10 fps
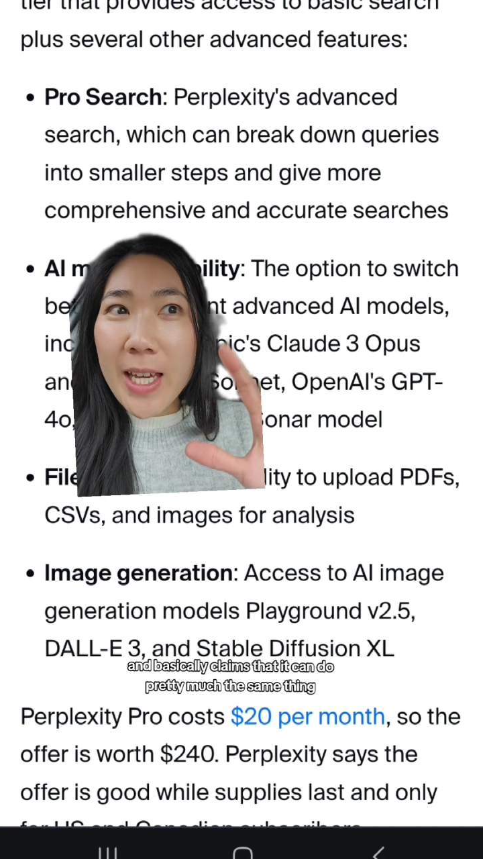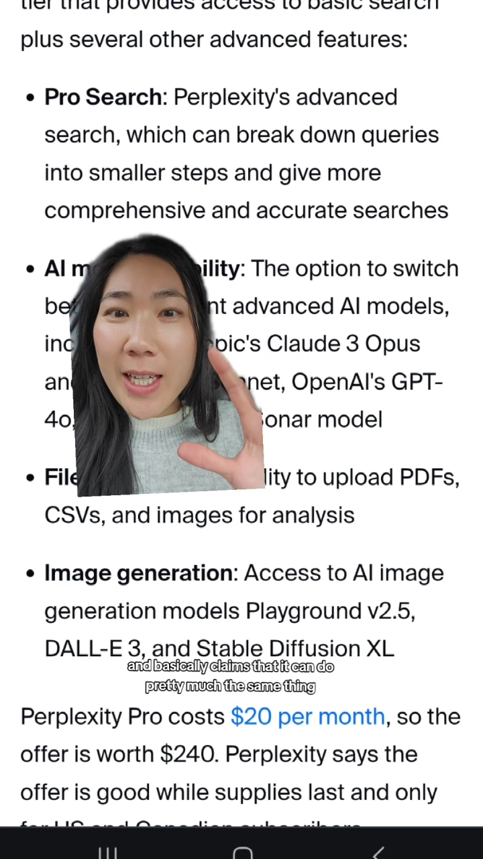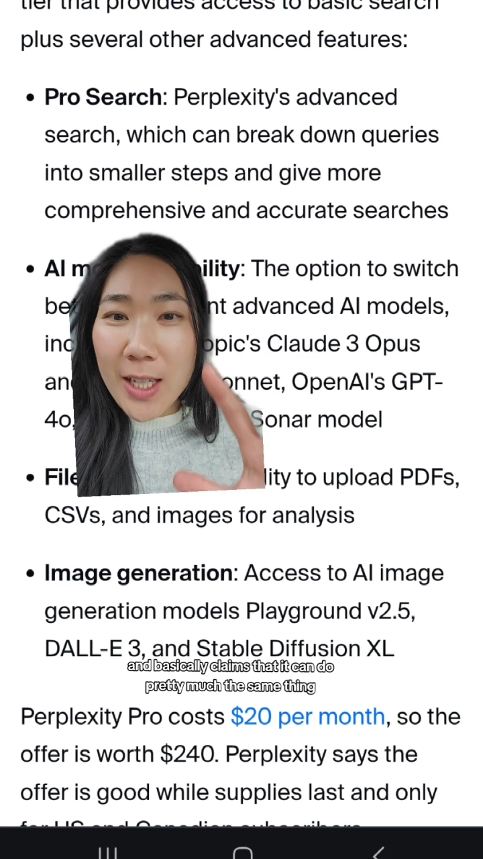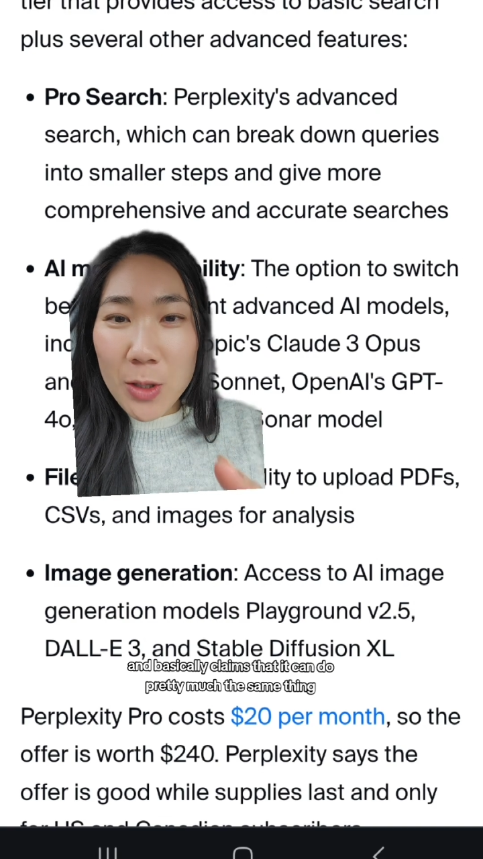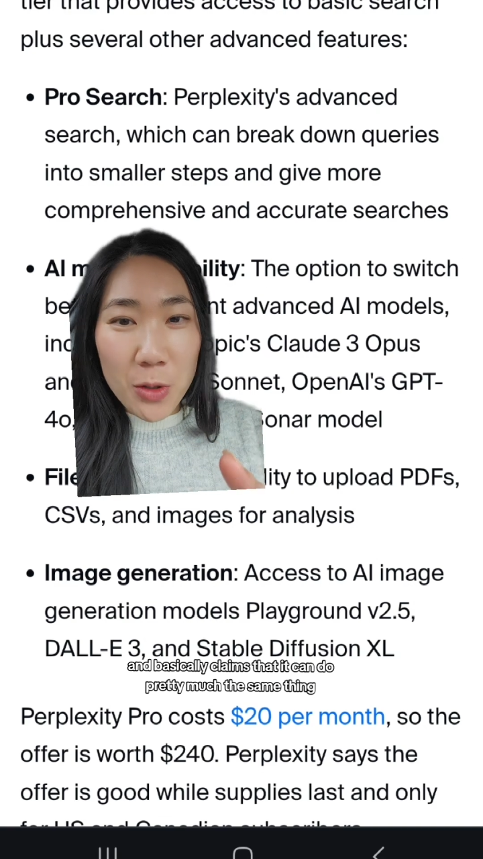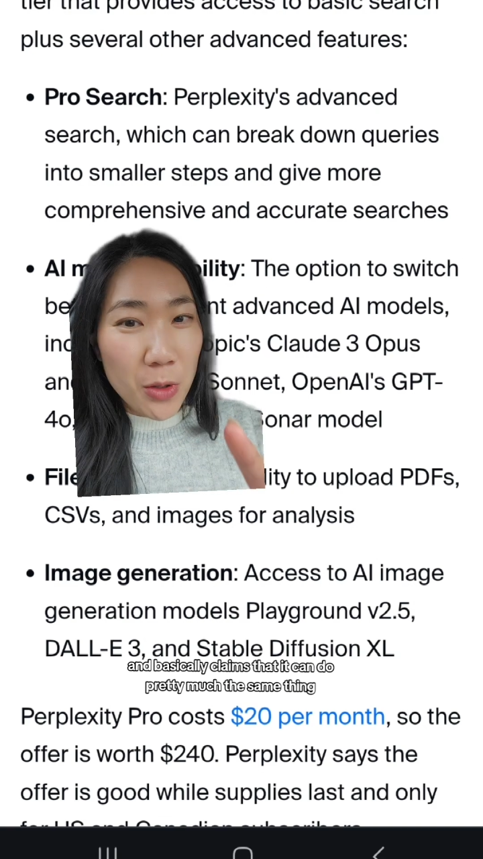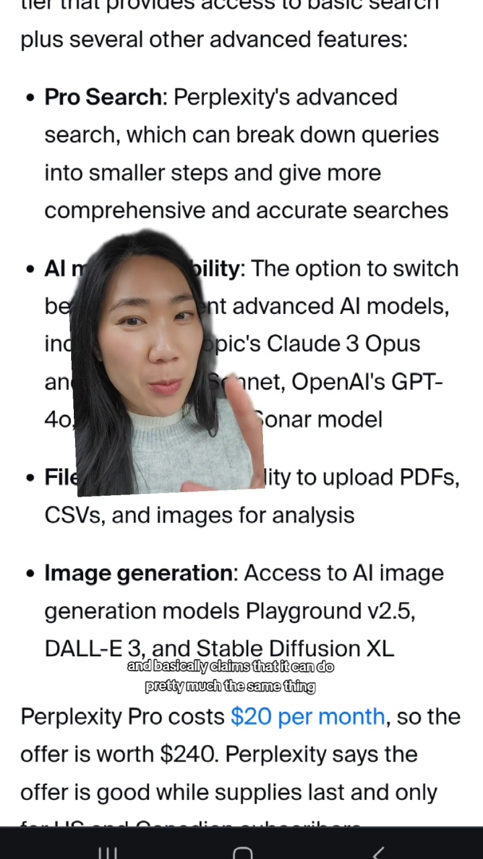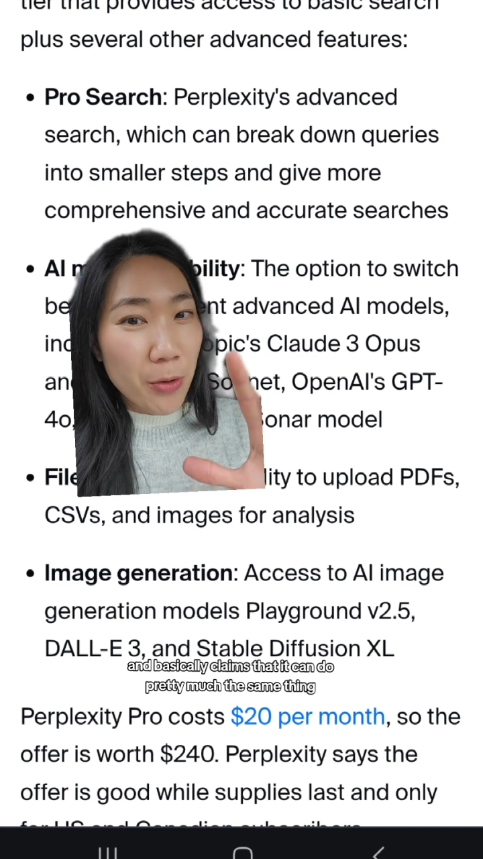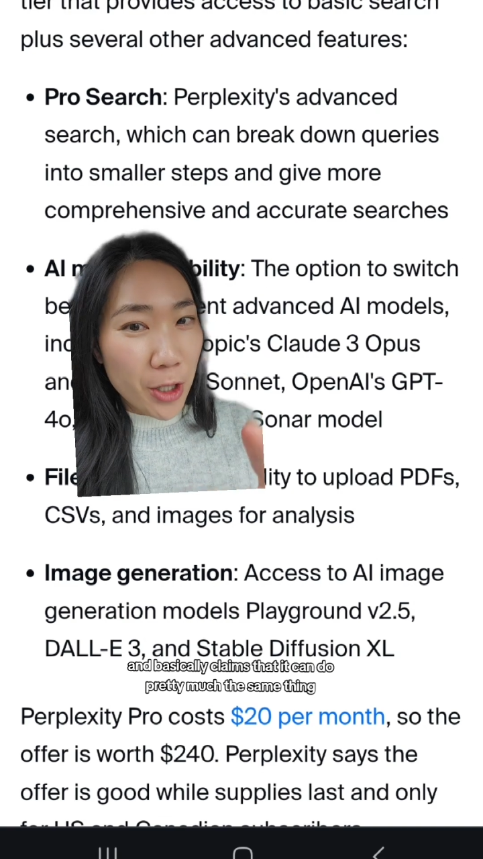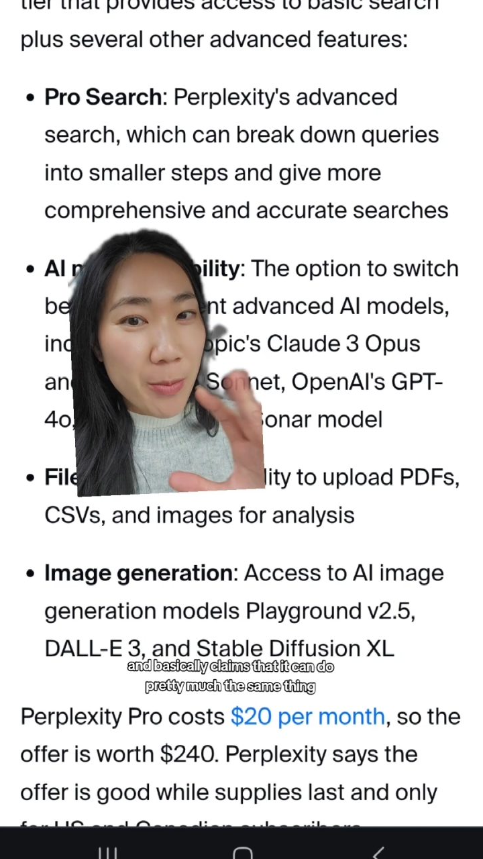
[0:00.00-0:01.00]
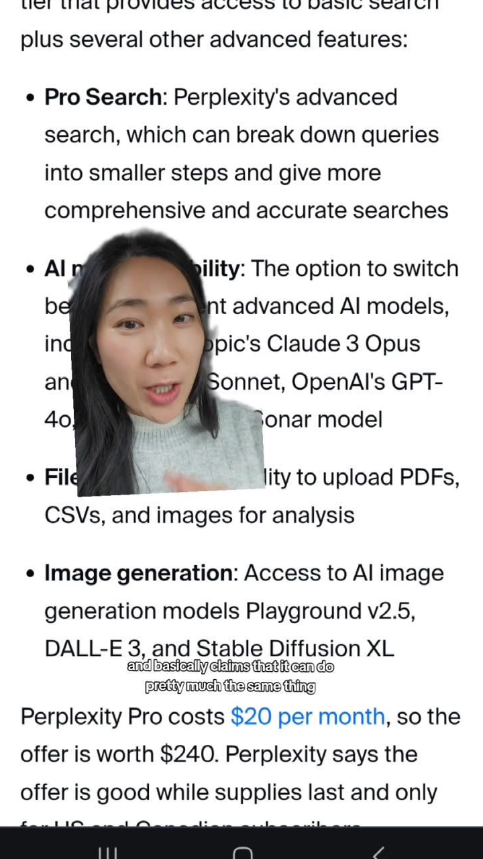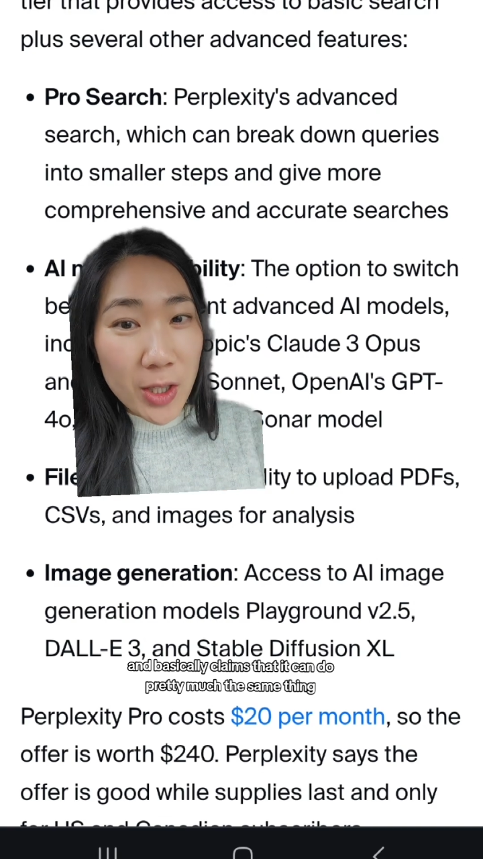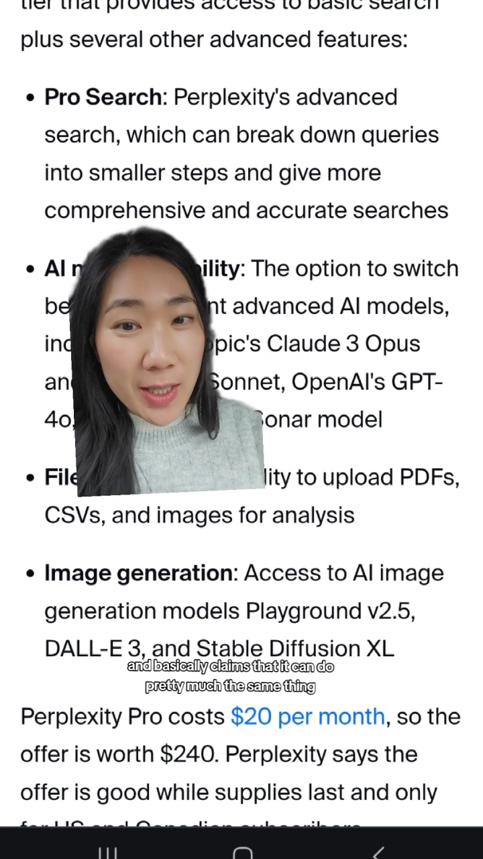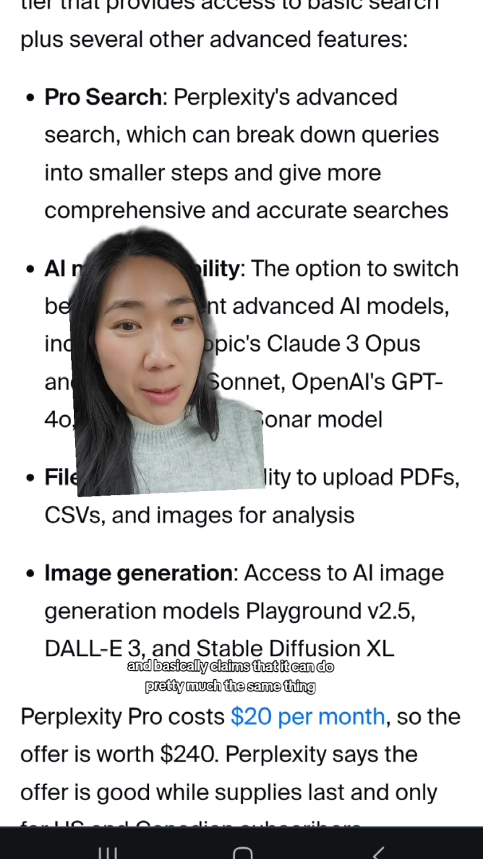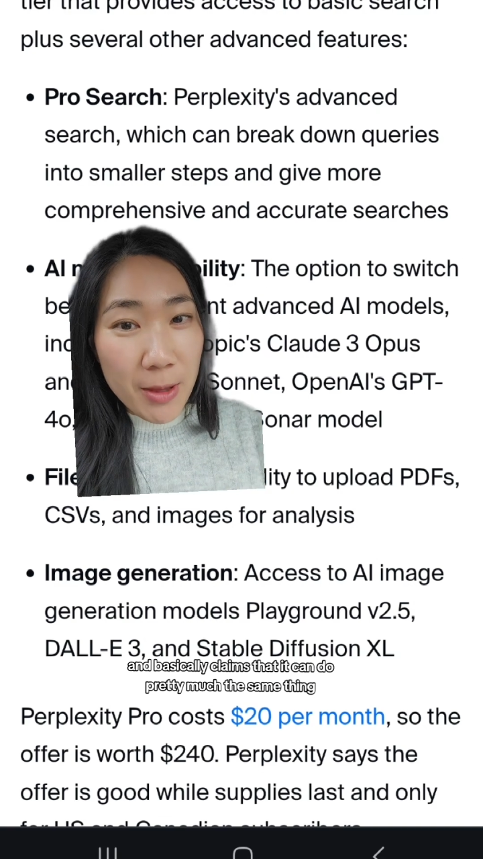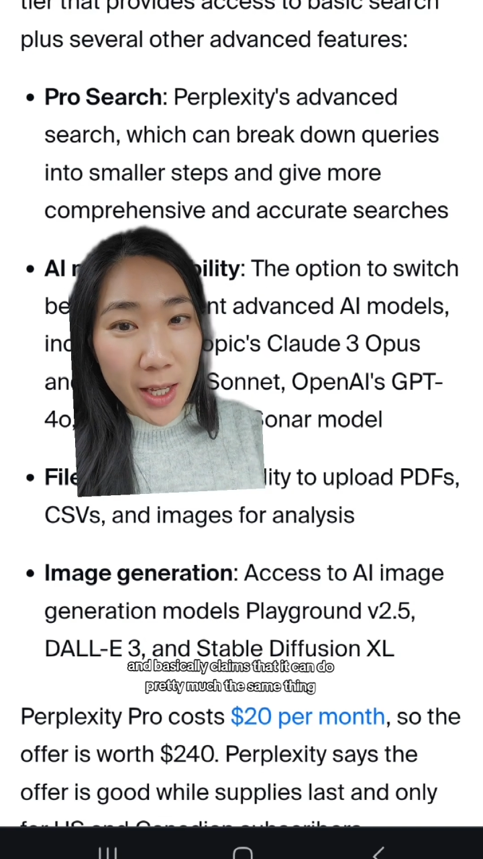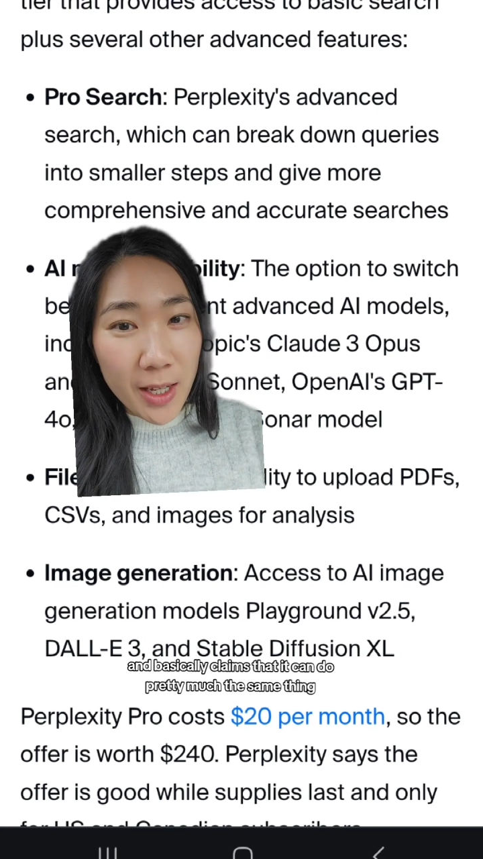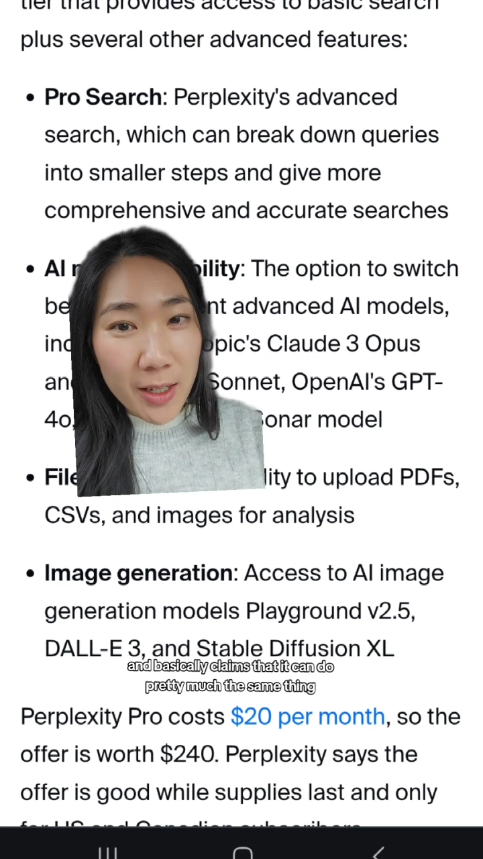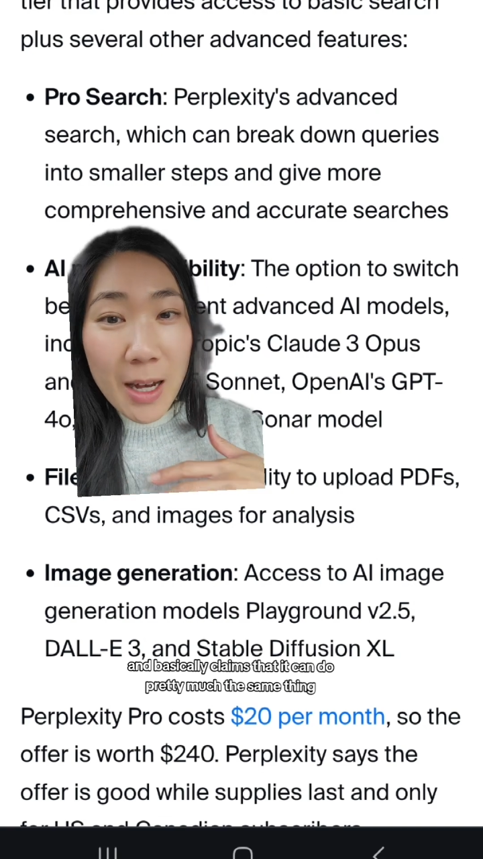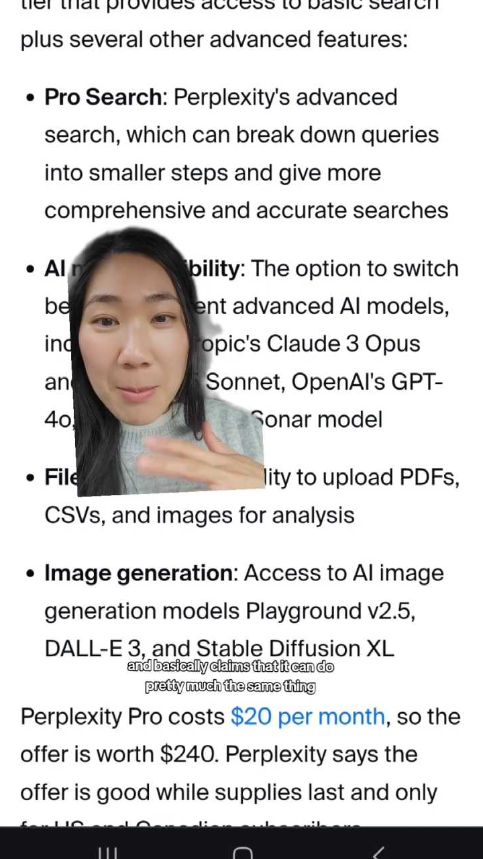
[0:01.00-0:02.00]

that it can do pretty much the same thing,